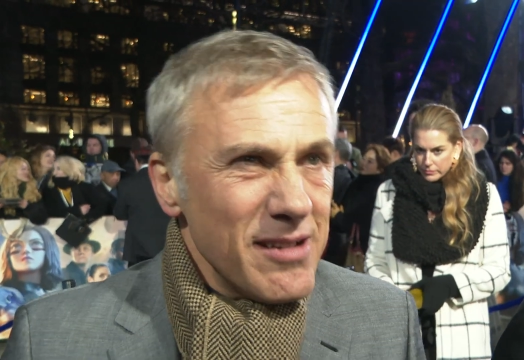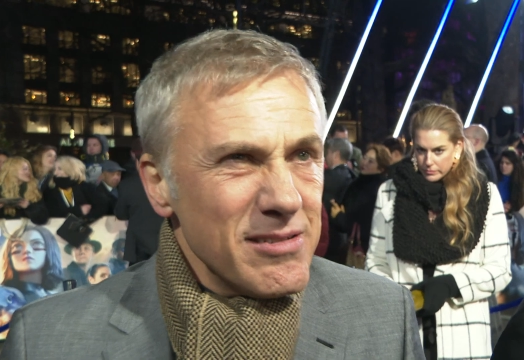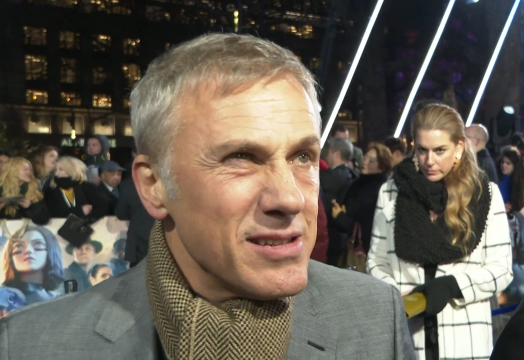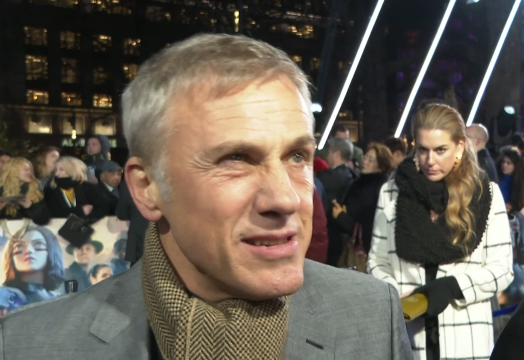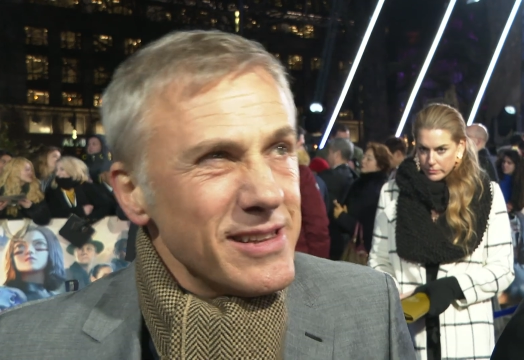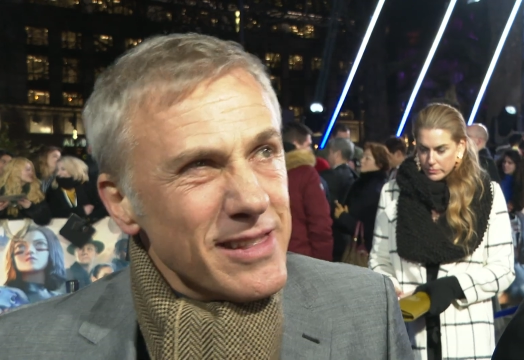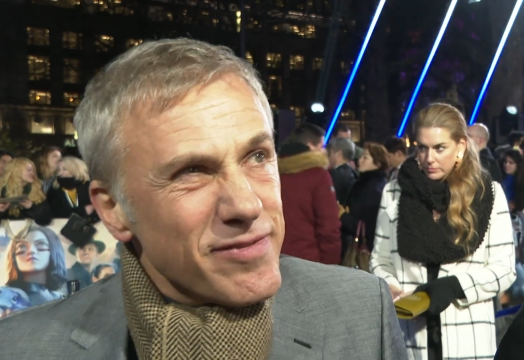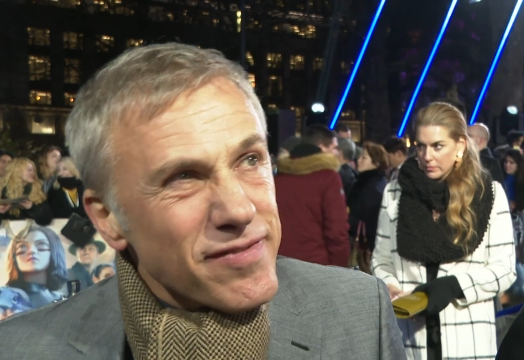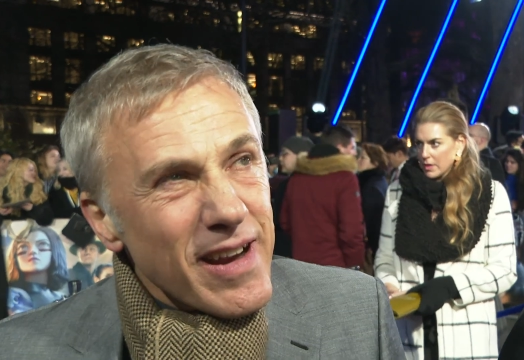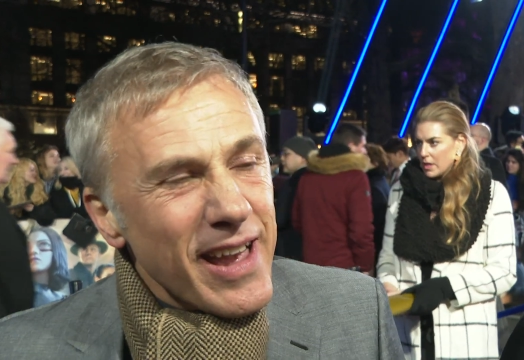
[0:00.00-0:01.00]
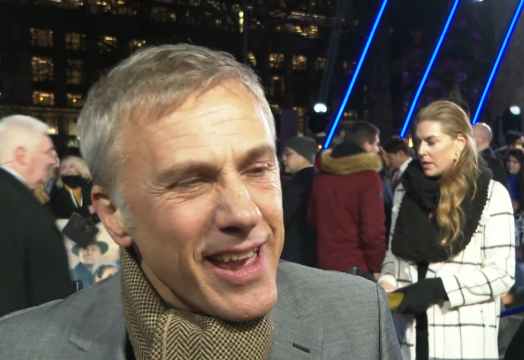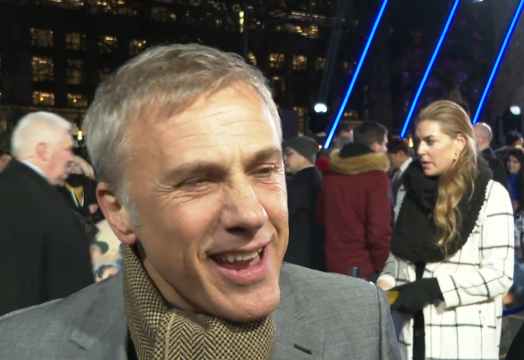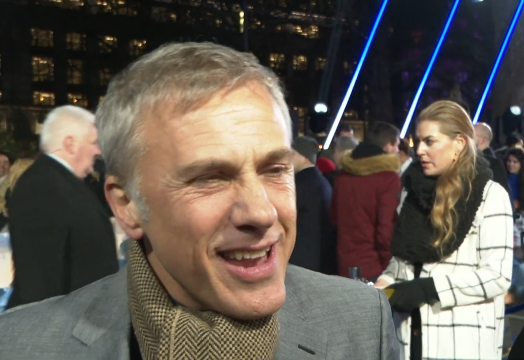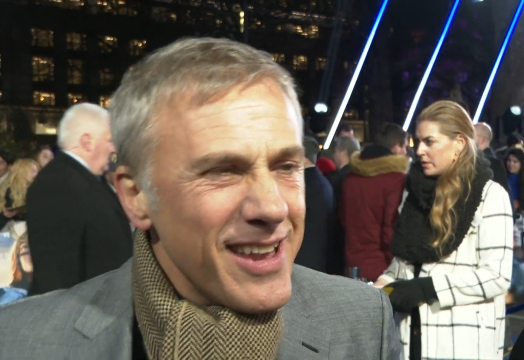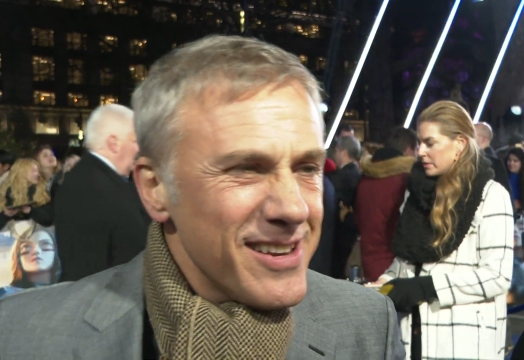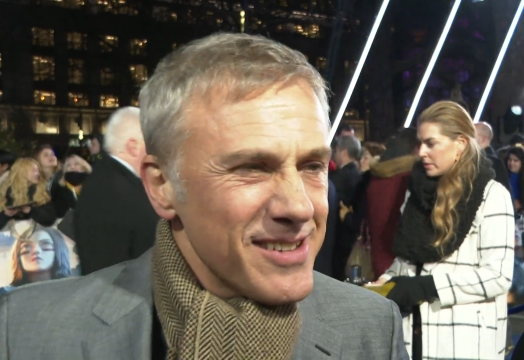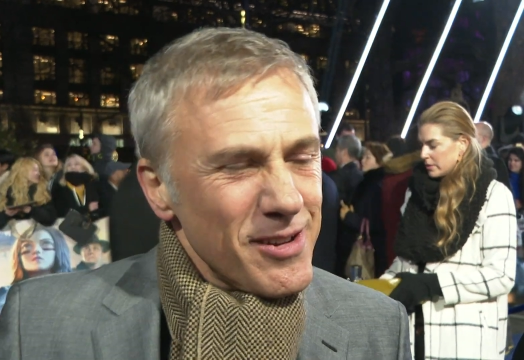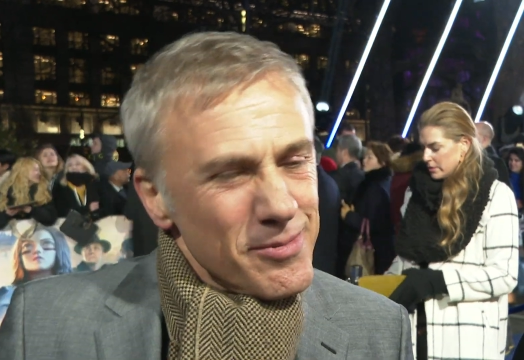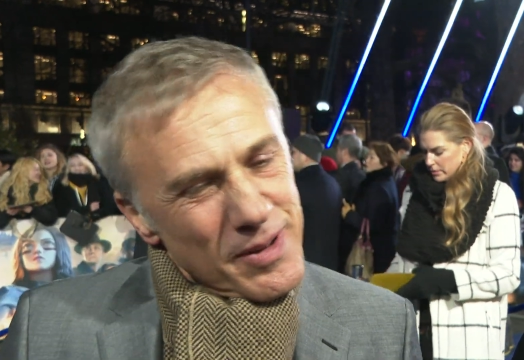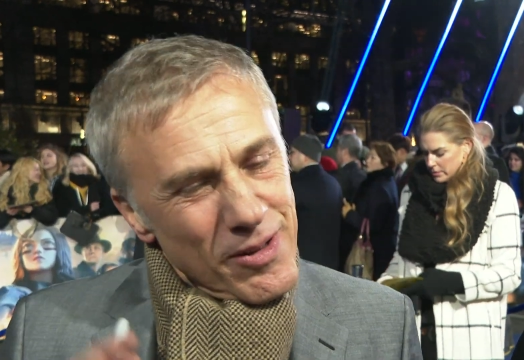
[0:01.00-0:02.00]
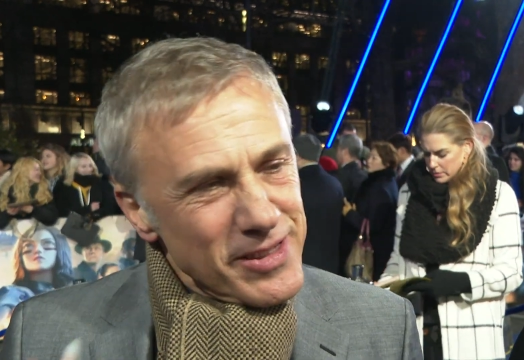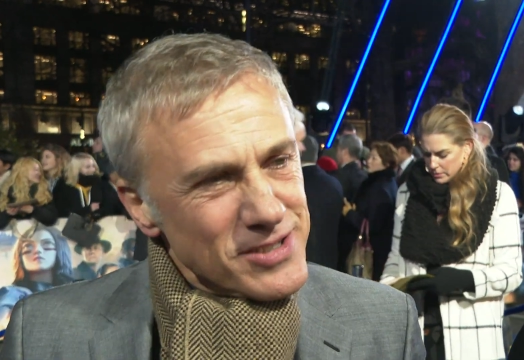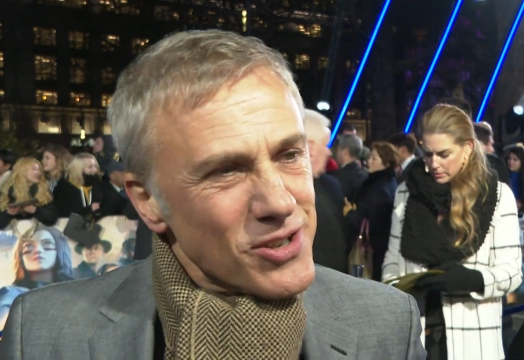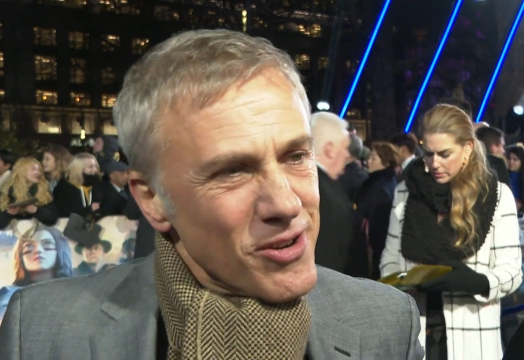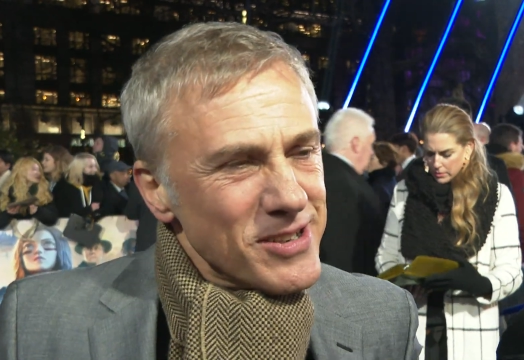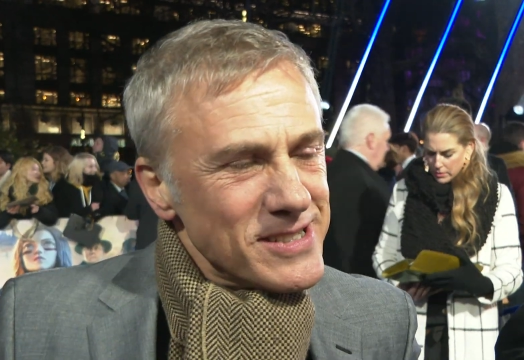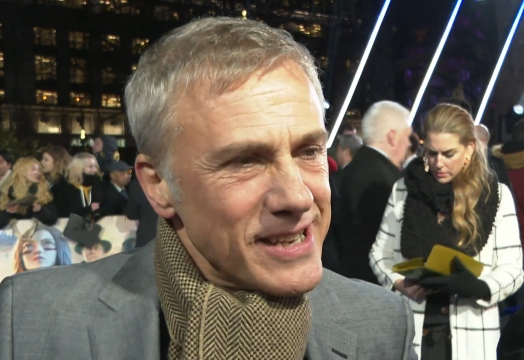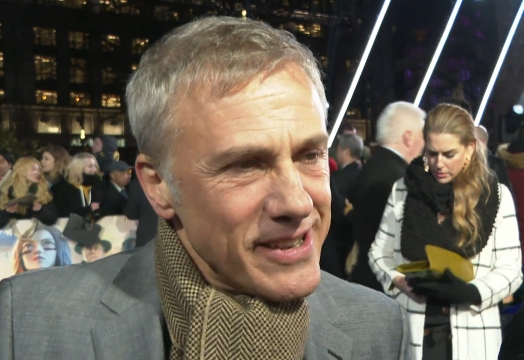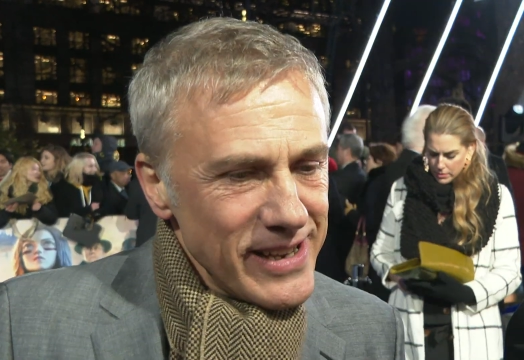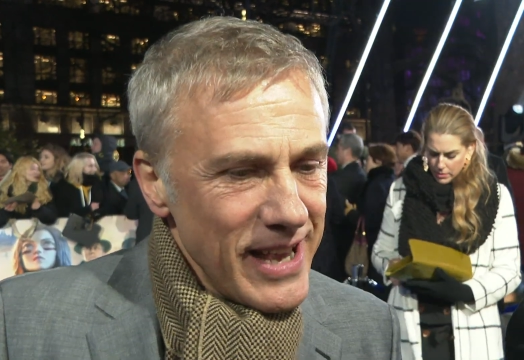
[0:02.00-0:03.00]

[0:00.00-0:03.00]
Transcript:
Speaker 1: I was a little afraid, you know, of all the stories that I